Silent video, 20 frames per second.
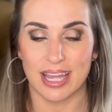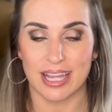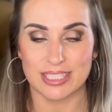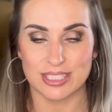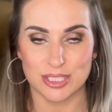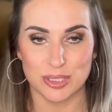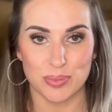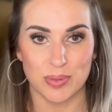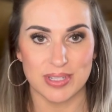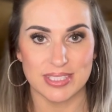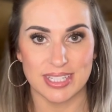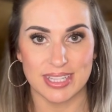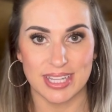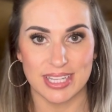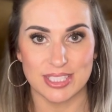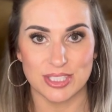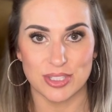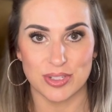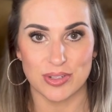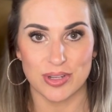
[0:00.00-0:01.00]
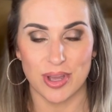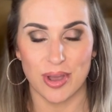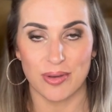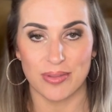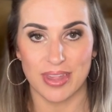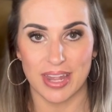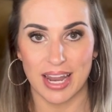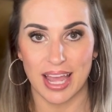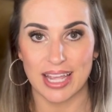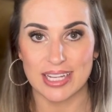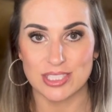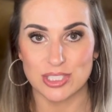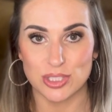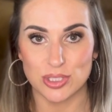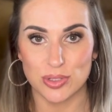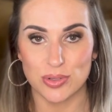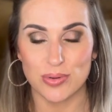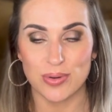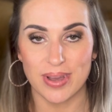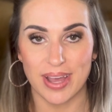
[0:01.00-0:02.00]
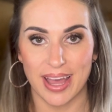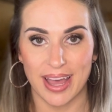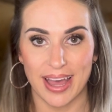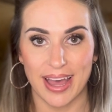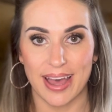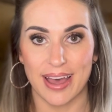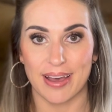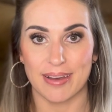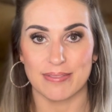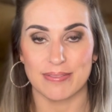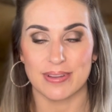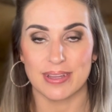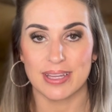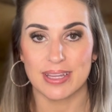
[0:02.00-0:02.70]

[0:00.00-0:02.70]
I just want to let you know that I do have